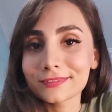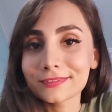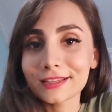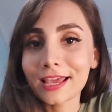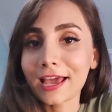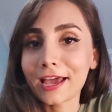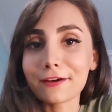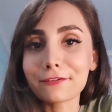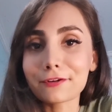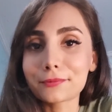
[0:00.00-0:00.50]

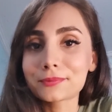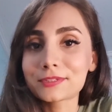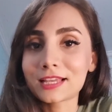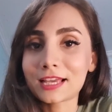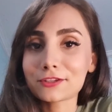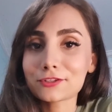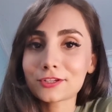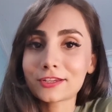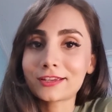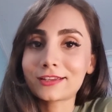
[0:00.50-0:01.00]
have
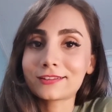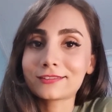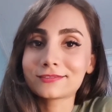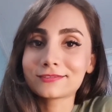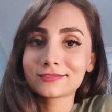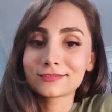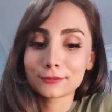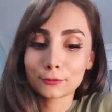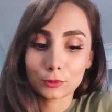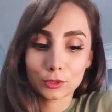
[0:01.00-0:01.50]
obsession
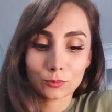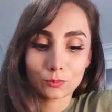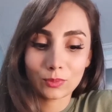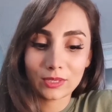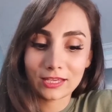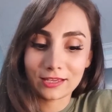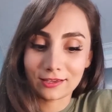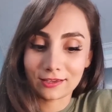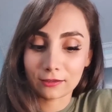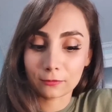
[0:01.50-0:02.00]
with
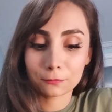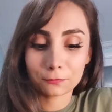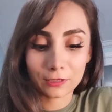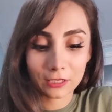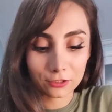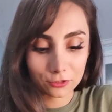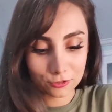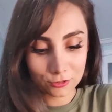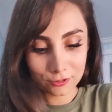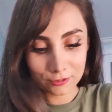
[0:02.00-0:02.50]
being a
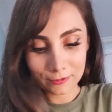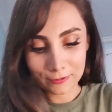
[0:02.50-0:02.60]
fish.